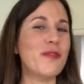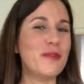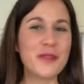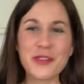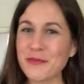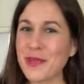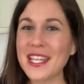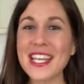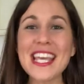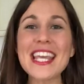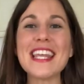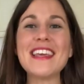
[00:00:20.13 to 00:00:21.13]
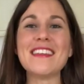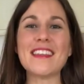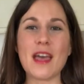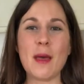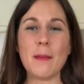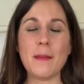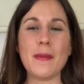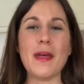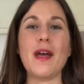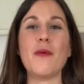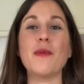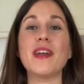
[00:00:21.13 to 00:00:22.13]
We've been eating them
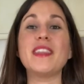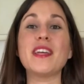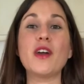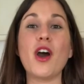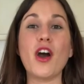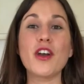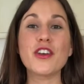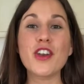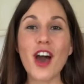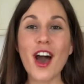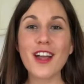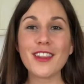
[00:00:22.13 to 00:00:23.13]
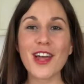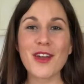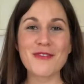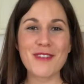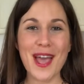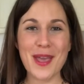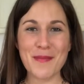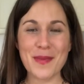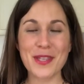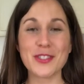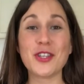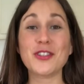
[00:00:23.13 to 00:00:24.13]
when they are not ripe.
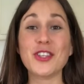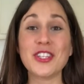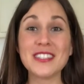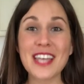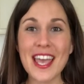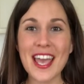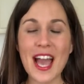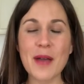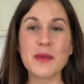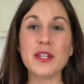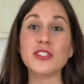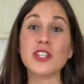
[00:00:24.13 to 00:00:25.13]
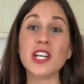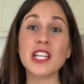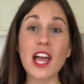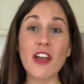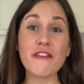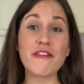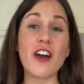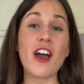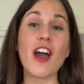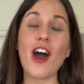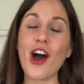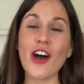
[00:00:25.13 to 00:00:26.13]
So today I'm here to clarify
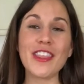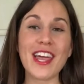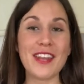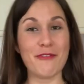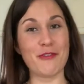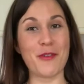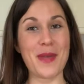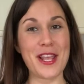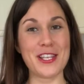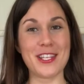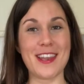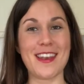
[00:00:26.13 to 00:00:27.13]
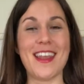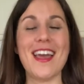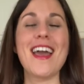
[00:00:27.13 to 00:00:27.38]
all that information.